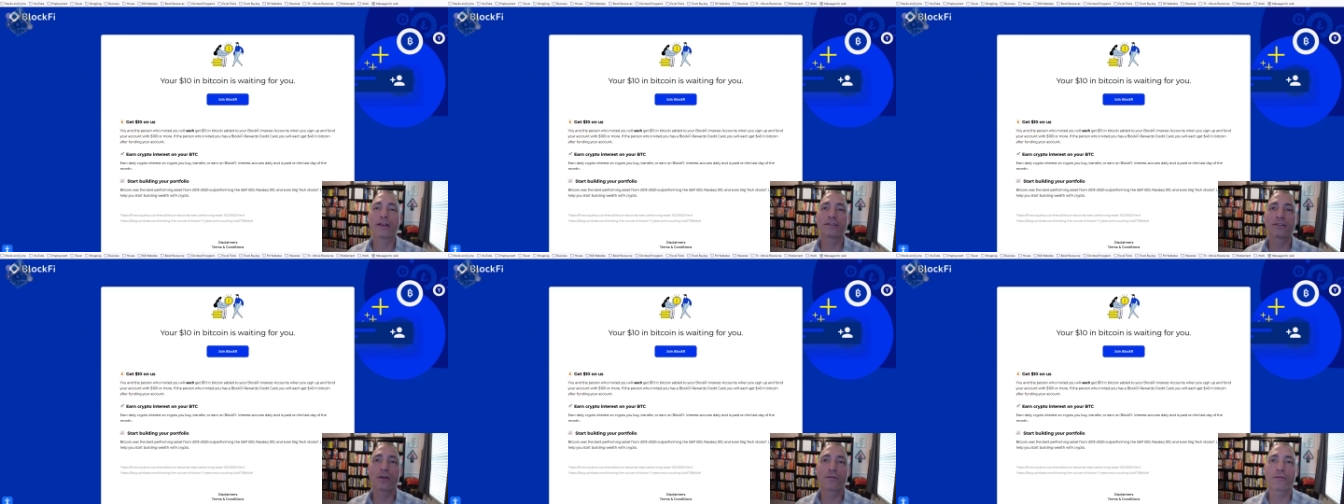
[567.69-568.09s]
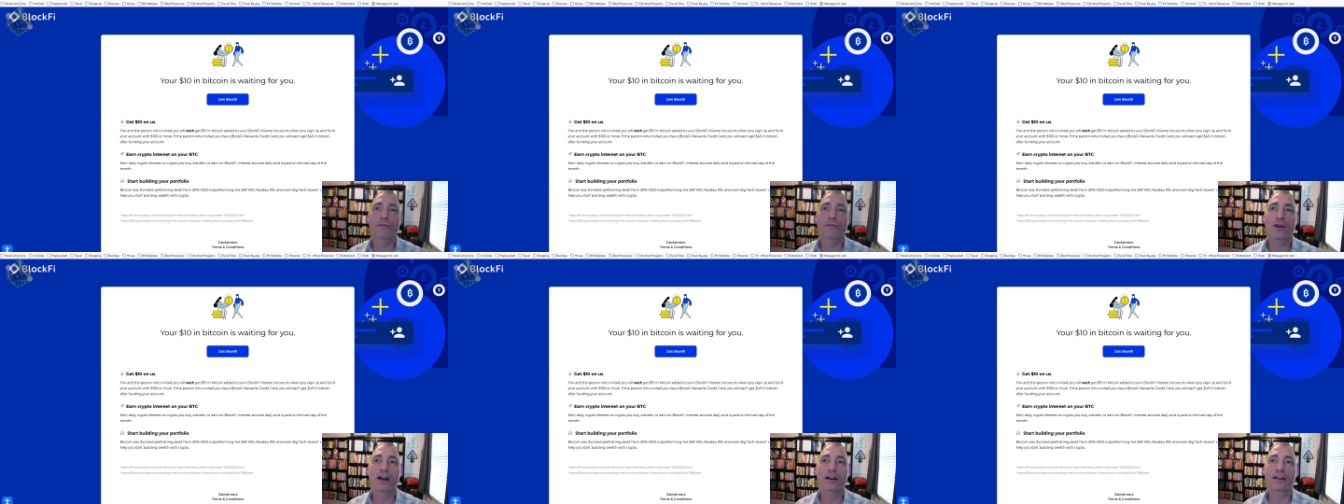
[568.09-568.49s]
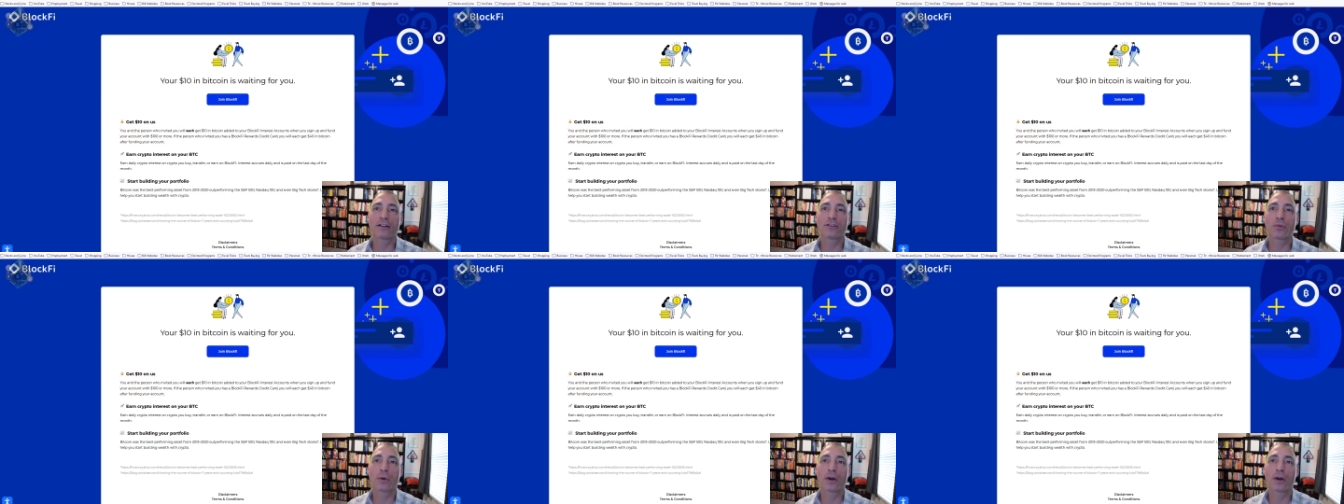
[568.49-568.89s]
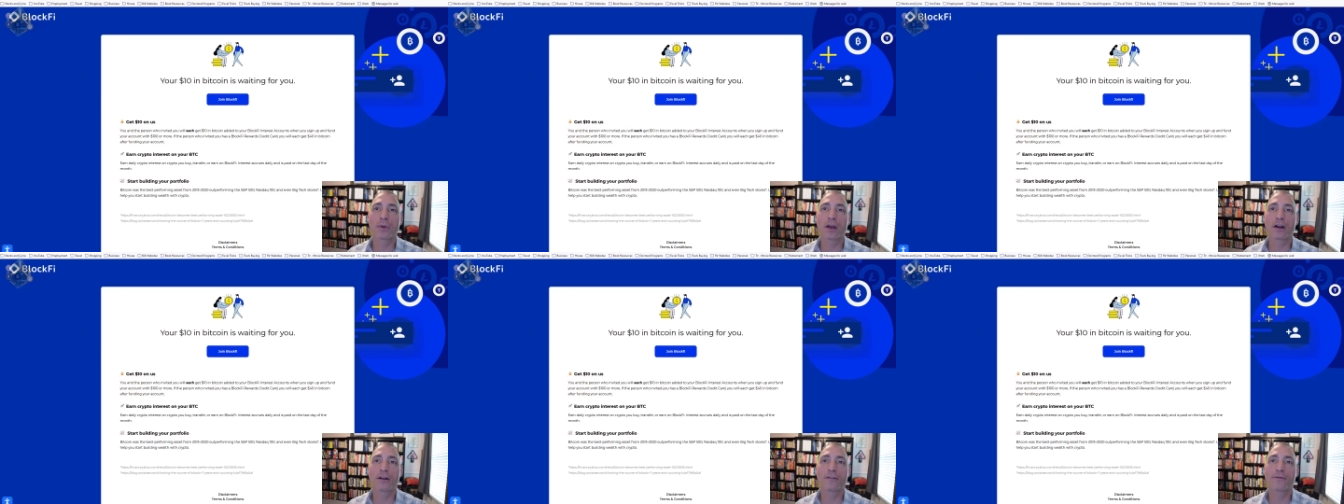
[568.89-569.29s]
That's the overview how to get
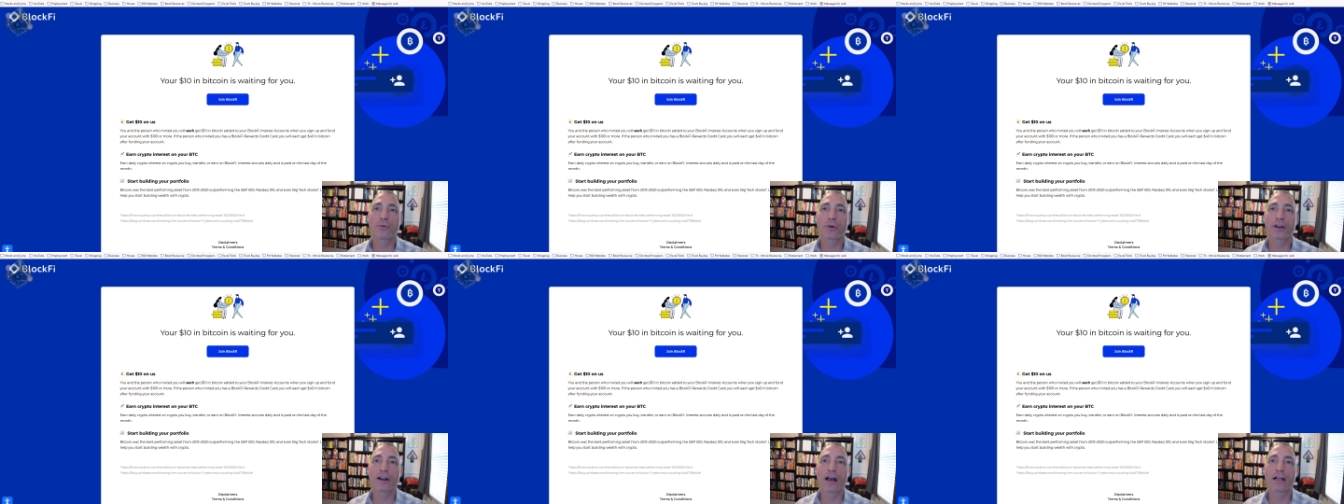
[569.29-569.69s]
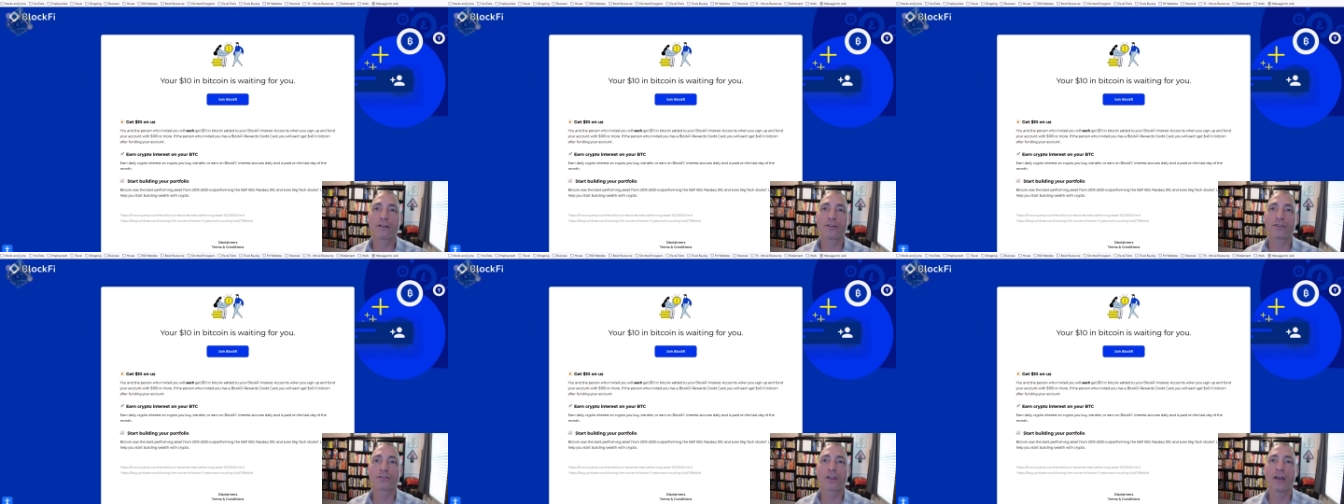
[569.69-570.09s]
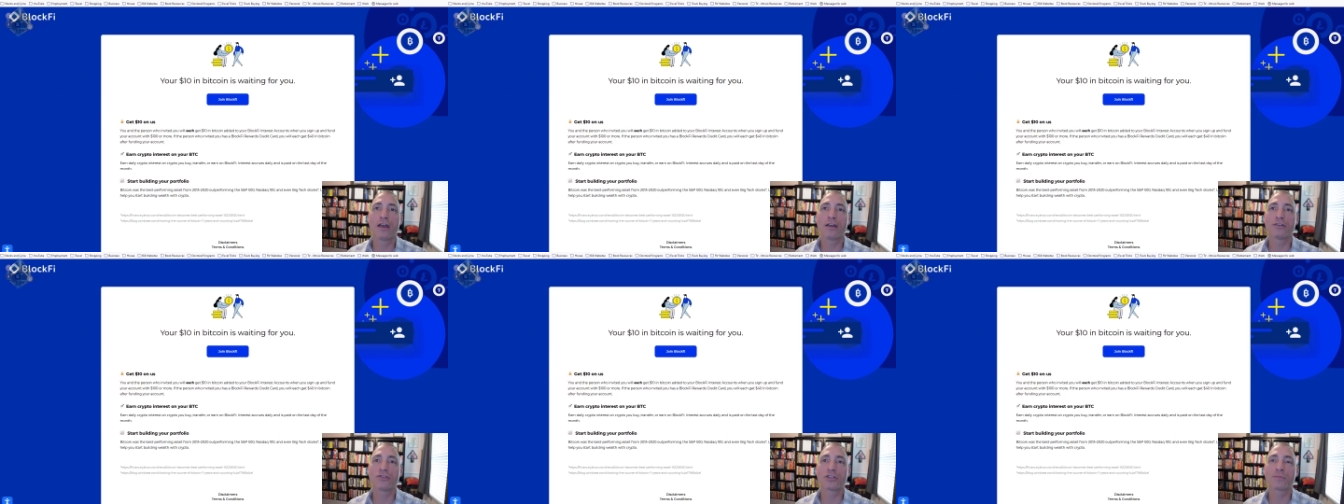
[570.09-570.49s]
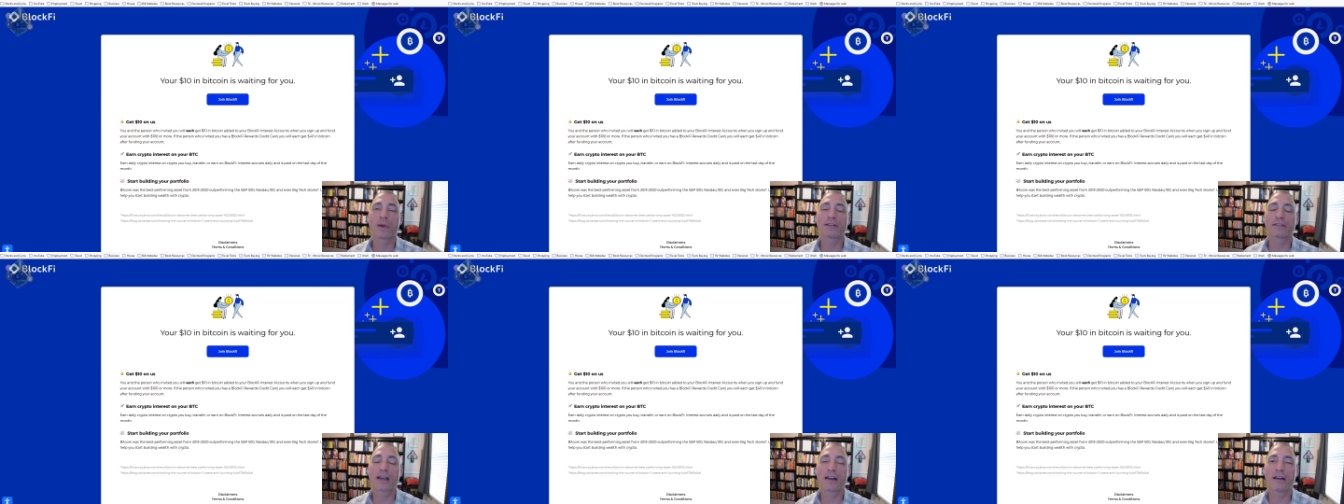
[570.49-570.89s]
$2,340 just
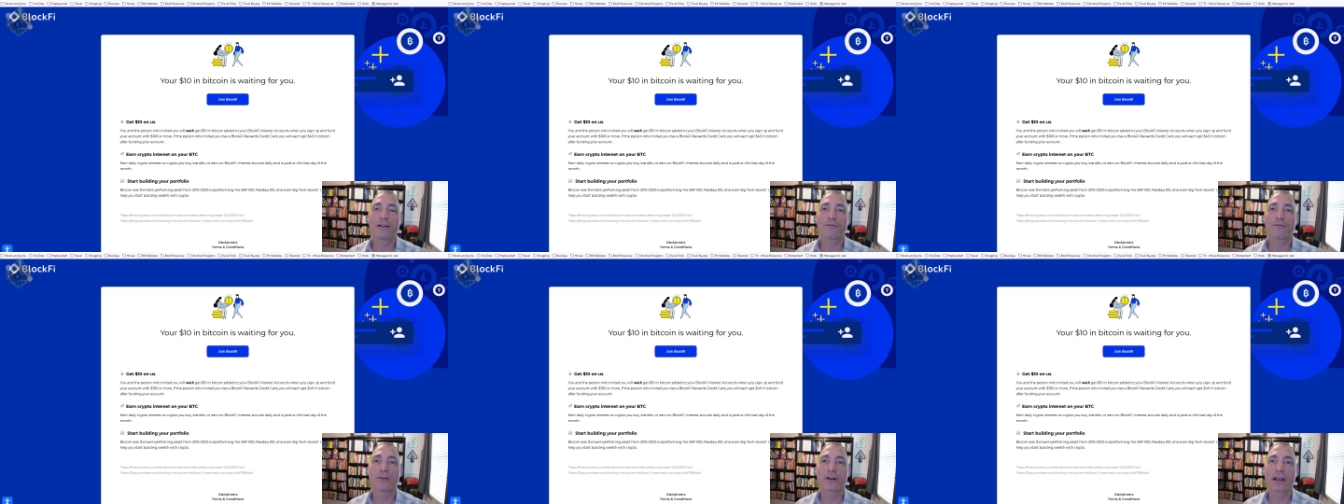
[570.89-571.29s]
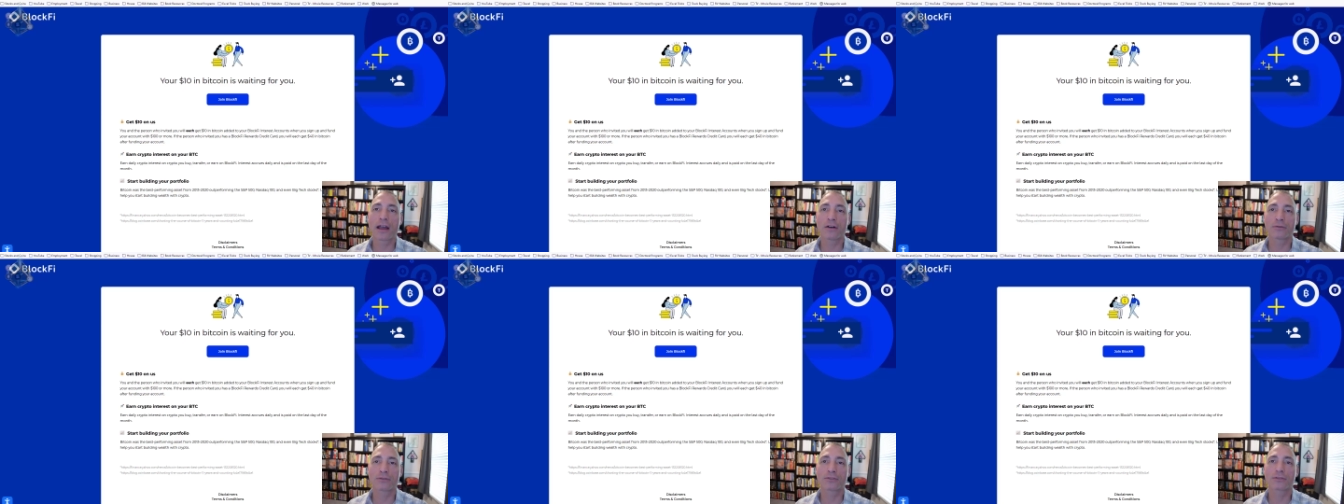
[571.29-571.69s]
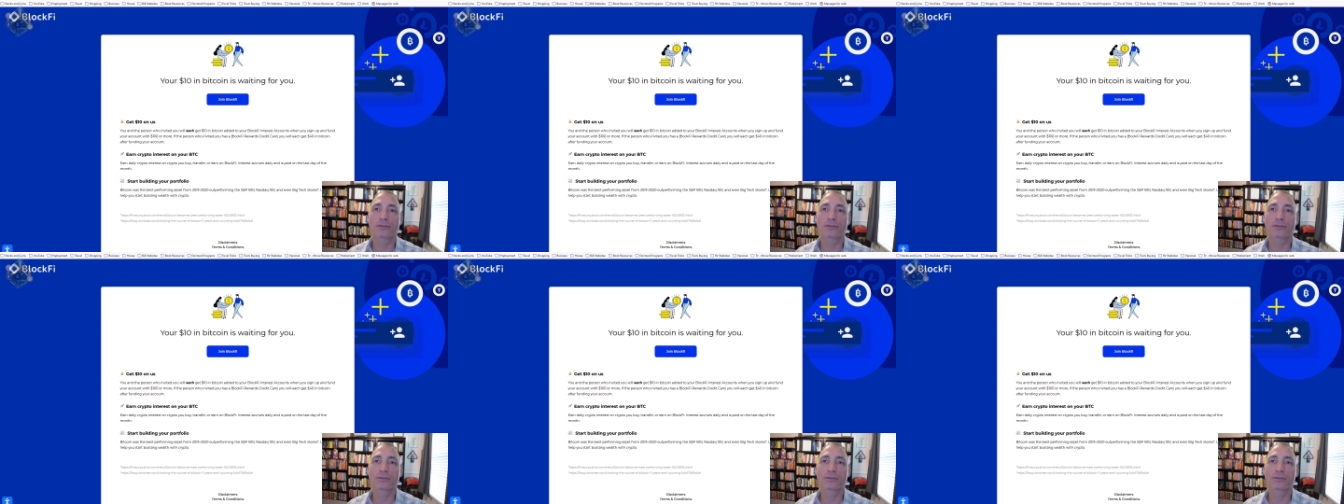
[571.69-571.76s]
by signing up for accounts.